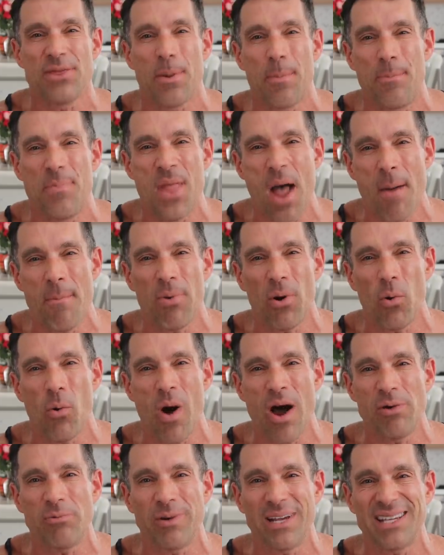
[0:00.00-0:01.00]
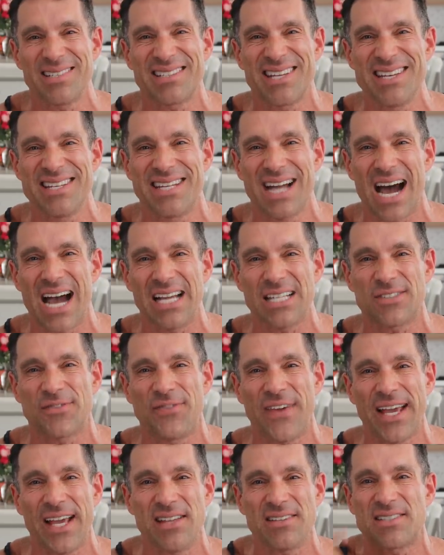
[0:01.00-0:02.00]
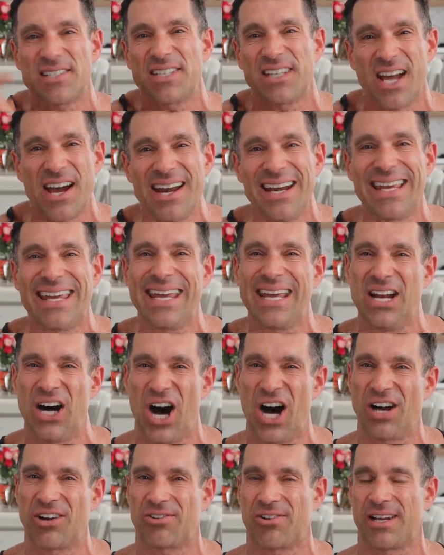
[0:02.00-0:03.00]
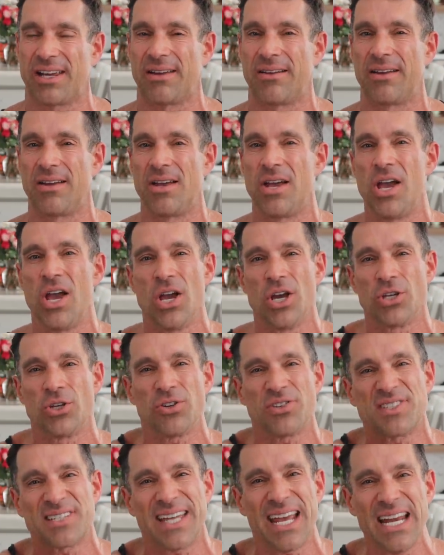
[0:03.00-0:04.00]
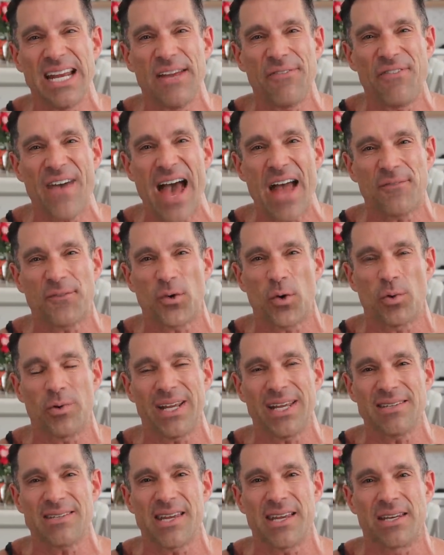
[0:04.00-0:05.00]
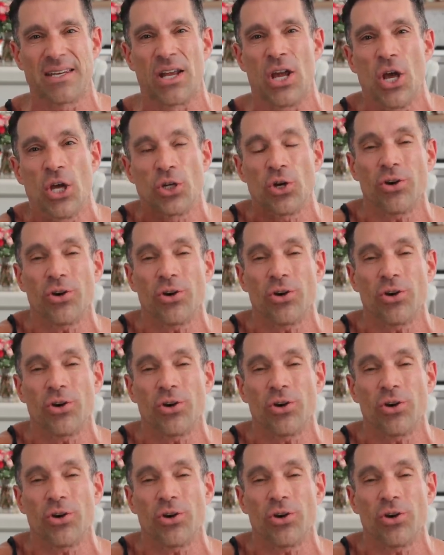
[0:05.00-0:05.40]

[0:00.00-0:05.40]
And the number one reason diets fail is going to get hungry. You're skinny fat for a reason.